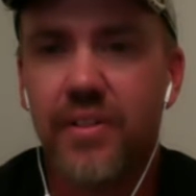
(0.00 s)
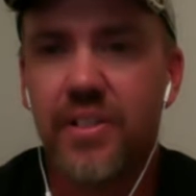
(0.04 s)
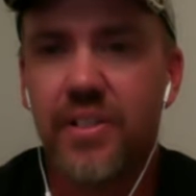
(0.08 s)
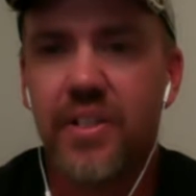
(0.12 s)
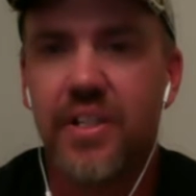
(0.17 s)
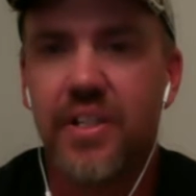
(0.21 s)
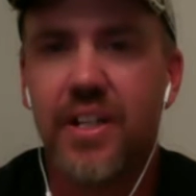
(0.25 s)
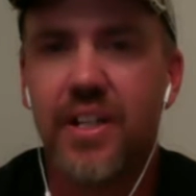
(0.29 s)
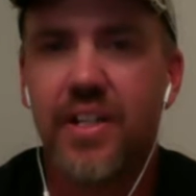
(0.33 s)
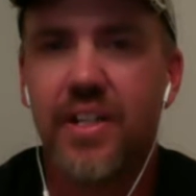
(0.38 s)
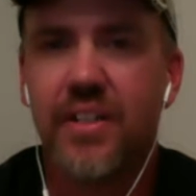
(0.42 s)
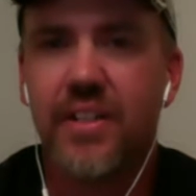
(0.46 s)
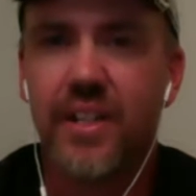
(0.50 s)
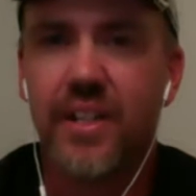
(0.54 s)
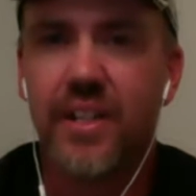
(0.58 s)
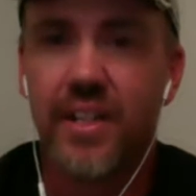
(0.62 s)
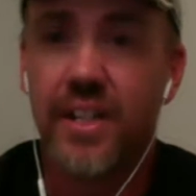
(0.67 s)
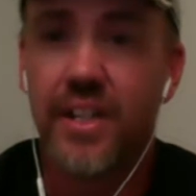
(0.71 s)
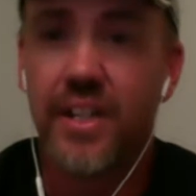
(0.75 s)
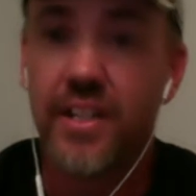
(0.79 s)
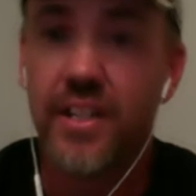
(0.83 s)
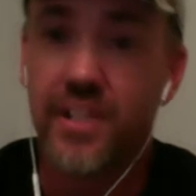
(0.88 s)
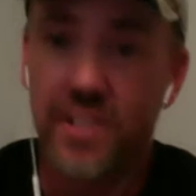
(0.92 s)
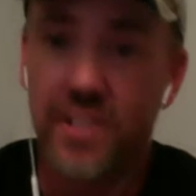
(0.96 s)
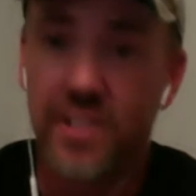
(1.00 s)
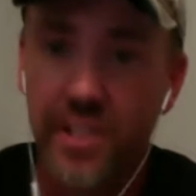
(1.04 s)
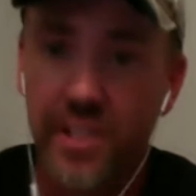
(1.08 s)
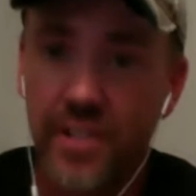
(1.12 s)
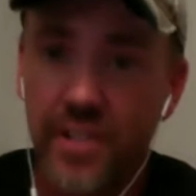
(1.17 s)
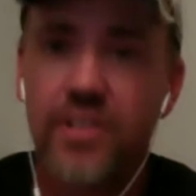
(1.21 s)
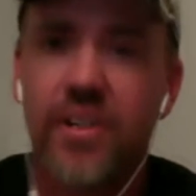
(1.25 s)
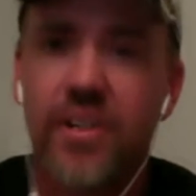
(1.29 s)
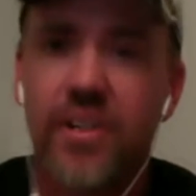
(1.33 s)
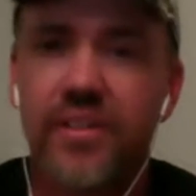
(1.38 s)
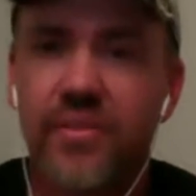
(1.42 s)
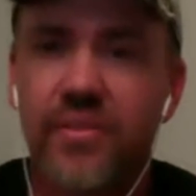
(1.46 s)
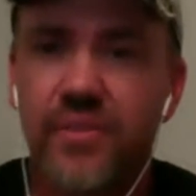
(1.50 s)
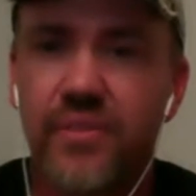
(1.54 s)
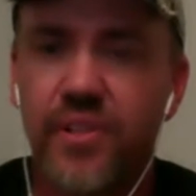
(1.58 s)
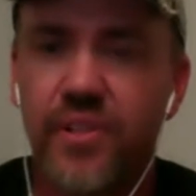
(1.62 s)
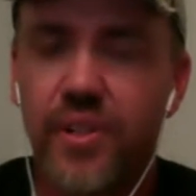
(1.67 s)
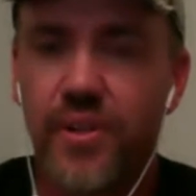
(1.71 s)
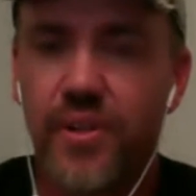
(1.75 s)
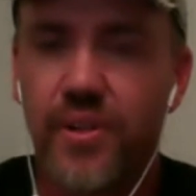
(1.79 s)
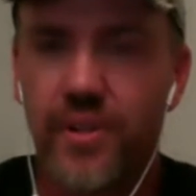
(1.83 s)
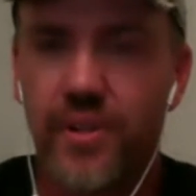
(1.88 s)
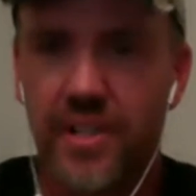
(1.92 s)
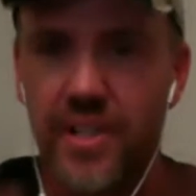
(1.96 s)
and his tears start to
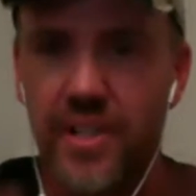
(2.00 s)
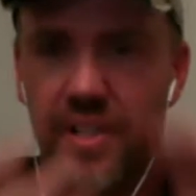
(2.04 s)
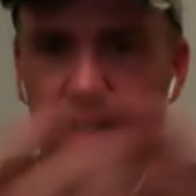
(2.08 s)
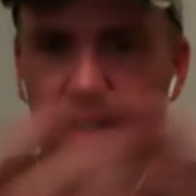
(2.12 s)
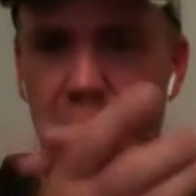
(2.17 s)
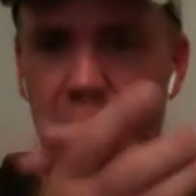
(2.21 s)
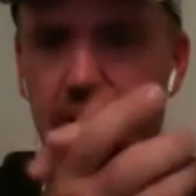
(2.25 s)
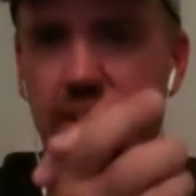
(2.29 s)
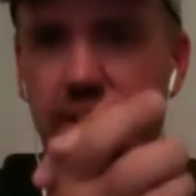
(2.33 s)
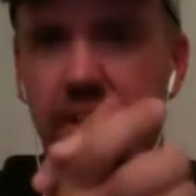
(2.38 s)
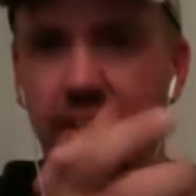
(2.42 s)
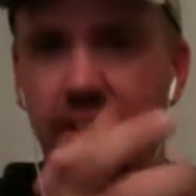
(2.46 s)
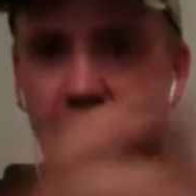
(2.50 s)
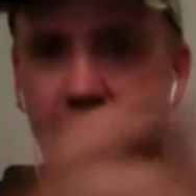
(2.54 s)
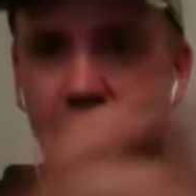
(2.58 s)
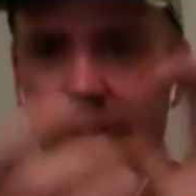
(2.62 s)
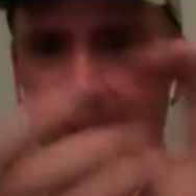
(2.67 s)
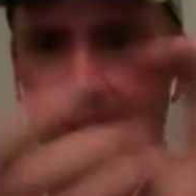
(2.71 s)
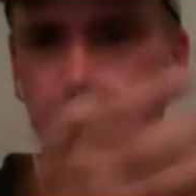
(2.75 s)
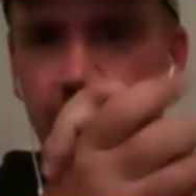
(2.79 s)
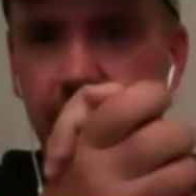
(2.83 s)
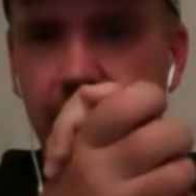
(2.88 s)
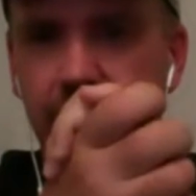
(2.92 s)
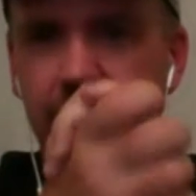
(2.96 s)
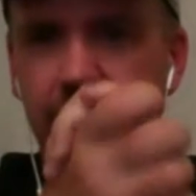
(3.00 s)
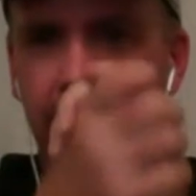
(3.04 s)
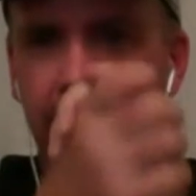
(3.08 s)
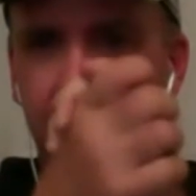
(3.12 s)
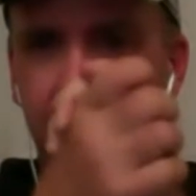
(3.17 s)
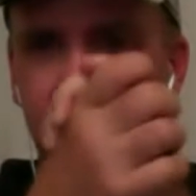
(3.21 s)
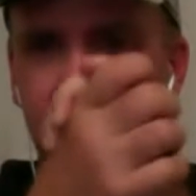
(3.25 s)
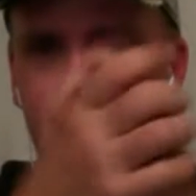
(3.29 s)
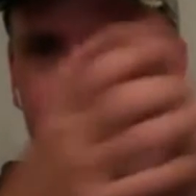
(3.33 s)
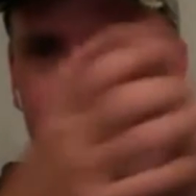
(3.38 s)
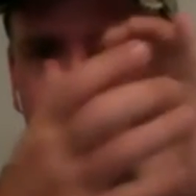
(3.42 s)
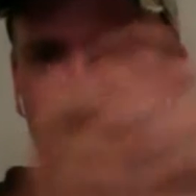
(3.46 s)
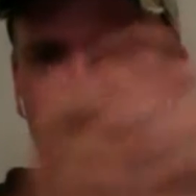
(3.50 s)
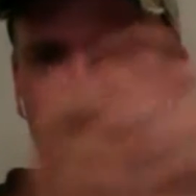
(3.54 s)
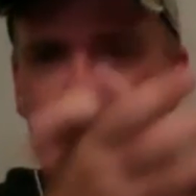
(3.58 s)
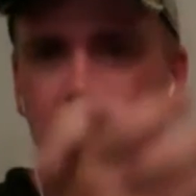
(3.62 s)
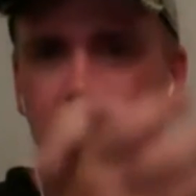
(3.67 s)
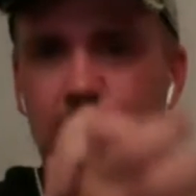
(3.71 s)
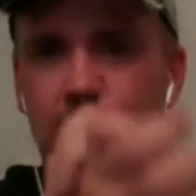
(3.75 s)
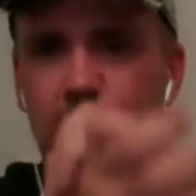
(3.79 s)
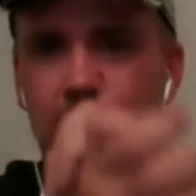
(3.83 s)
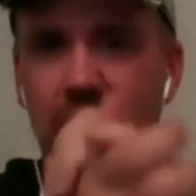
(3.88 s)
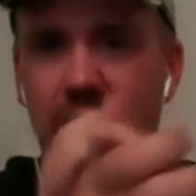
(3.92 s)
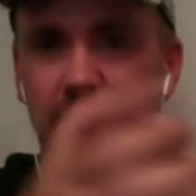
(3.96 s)
flow, and he's
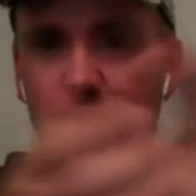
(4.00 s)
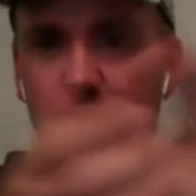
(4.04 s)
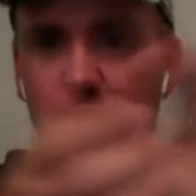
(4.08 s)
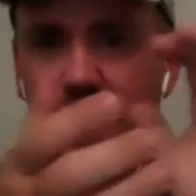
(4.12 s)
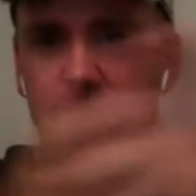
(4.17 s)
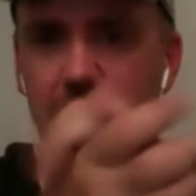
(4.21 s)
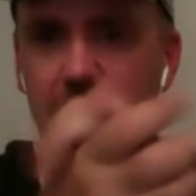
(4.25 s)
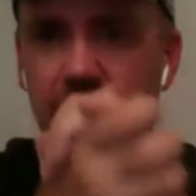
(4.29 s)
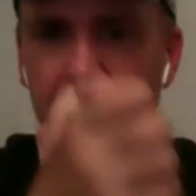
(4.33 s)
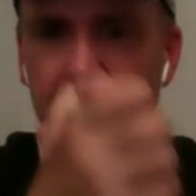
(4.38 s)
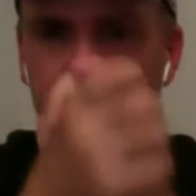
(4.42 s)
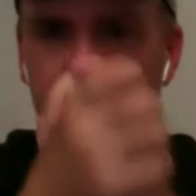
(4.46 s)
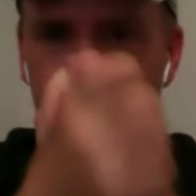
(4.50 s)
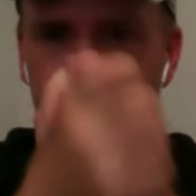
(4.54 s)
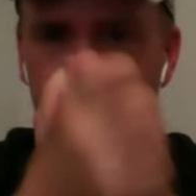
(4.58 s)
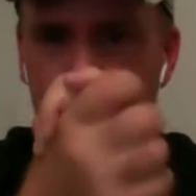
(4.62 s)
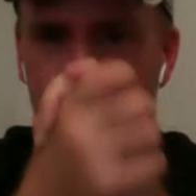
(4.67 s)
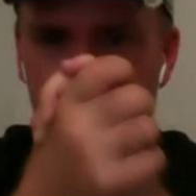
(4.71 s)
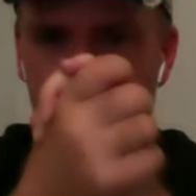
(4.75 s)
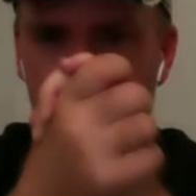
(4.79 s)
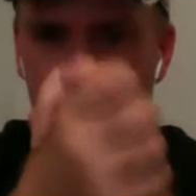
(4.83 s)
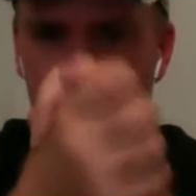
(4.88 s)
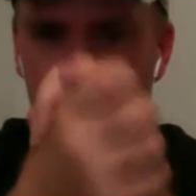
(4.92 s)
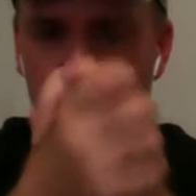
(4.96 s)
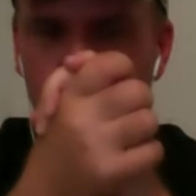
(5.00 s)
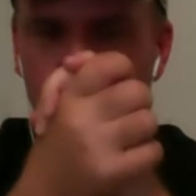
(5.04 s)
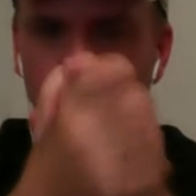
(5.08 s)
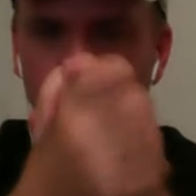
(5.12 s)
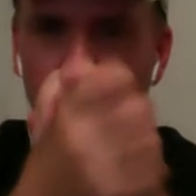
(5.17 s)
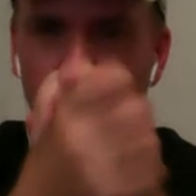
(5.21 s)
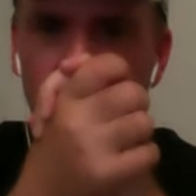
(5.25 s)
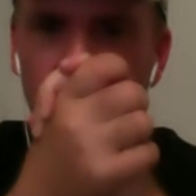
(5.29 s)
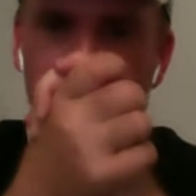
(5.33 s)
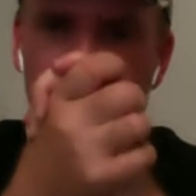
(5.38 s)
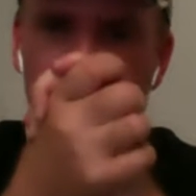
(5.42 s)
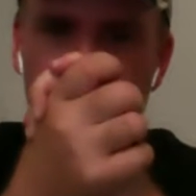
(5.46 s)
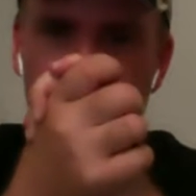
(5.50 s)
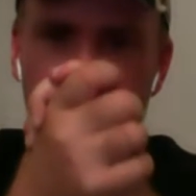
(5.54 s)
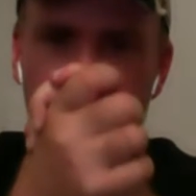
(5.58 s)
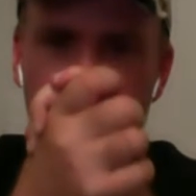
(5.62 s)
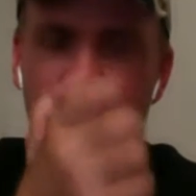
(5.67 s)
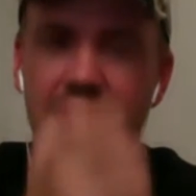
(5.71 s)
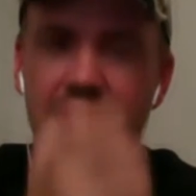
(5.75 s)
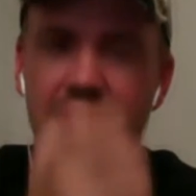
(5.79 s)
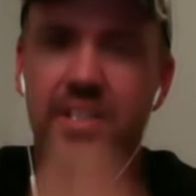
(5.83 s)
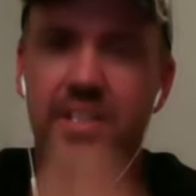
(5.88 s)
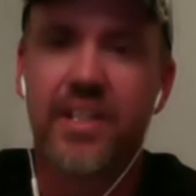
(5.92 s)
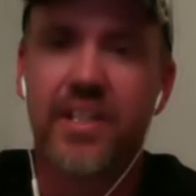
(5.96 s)
clapping like this, and he's just holding his
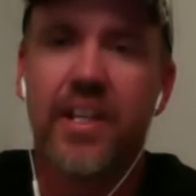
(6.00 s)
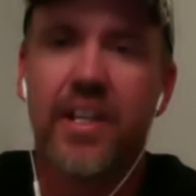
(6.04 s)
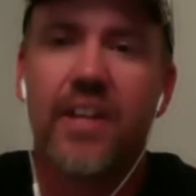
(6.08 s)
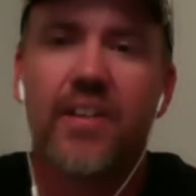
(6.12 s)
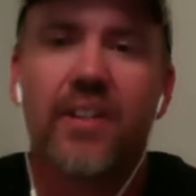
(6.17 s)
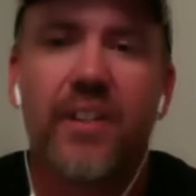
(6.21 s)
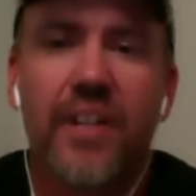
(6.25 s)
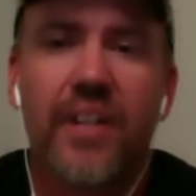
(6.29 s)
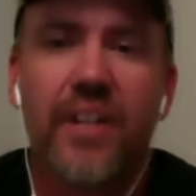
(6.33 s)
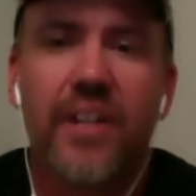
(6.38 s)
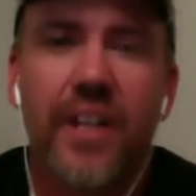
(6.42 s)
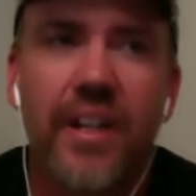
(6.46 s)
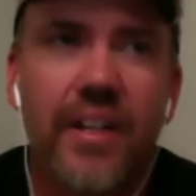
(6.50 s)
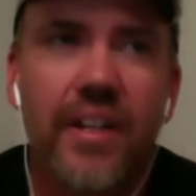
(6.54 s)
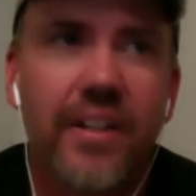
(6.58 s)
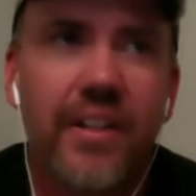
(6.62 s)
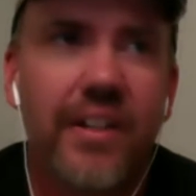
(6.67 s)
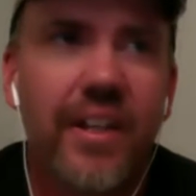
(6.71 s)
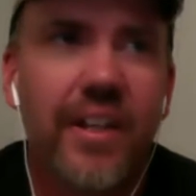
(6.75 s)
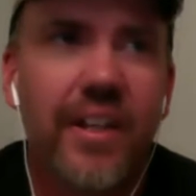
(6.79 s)
hands together, and